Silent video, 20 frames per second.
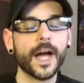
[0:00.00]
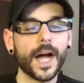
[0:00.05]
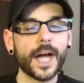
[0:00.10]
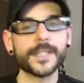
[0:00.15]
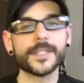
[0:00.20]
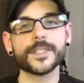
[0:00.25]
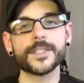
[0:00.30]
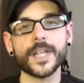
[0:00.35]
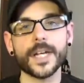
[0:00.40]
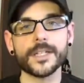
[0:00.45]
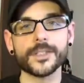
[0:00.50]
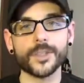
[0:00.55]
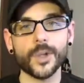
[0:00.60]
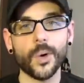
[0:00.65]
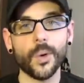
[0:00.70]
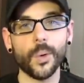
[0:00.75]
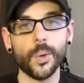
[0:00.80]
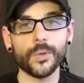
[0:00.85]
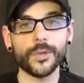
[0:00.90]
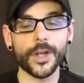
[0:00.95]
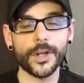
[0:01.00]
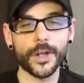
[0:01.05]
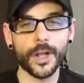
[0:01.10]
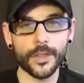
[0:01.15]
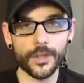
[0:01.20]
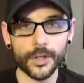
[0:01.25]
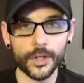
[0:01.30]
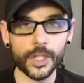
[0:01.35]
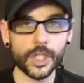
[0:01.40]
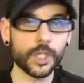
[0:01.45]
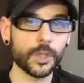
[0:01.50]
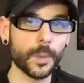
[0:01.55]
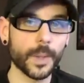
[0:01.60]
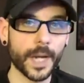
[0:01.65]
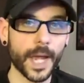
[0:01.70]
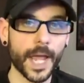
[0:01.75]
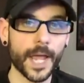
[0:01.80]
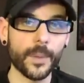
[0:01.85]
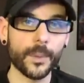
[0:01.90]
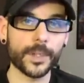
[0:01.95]
I decided to hold another
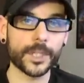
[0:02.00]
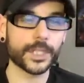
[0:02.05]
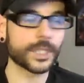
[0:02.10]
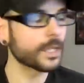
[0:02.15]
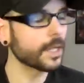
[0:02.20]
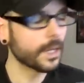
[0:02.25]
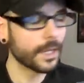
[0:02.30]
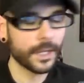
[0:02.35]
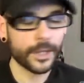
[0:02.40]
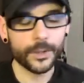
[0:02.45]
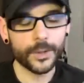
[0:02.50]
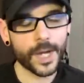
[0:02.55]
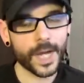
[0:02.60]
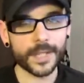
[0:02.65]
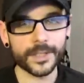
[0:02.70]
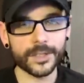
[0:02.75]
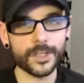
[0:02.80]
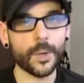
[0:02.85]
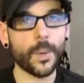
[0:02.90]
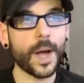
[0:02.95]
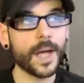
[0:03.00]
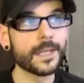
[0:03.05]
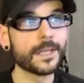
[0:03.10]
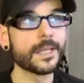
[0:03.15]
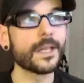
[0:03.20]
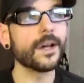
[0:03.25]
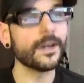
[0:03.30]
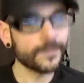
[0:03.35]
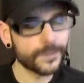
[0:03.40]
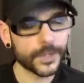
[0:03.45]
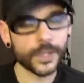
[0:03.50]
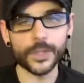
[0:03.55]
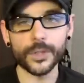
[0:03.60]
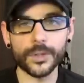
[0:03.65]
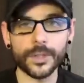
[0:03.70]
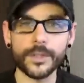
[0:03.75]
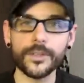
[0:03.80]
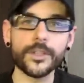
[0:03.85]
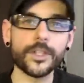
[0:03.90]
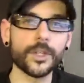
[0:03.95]
Q&A, which you guys know I love to
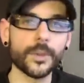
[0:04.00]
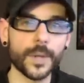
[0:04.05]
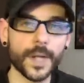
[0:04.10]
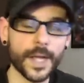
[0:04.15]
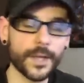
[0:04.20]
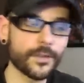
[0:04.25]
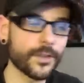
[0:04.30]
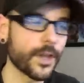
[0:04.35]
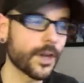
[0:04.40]
do these Q&As.